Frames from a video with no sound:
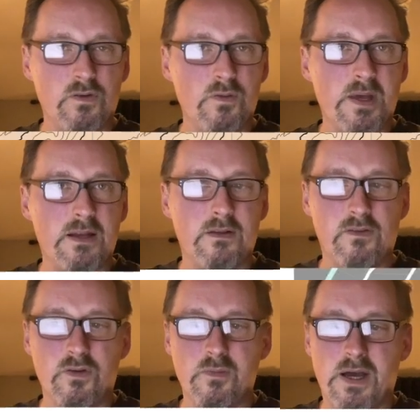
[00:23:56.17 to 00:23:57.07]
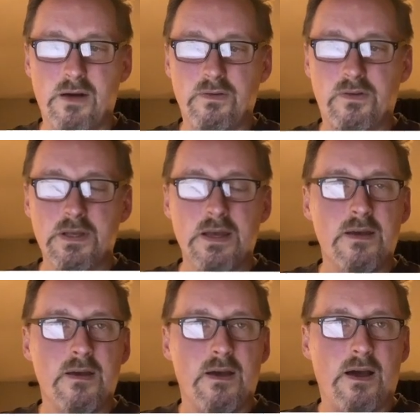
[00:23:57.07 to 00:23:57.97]
to zoom in and zoom out.
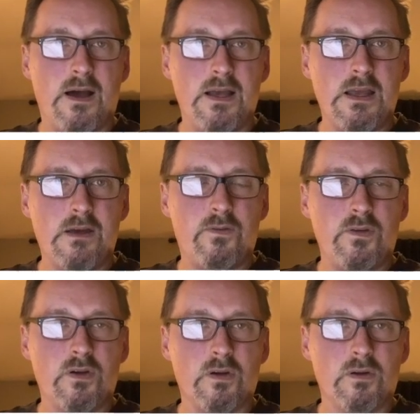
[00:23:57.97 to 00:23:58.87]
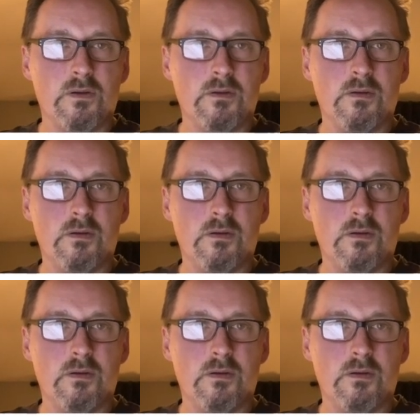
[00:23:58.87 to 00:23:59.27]
If your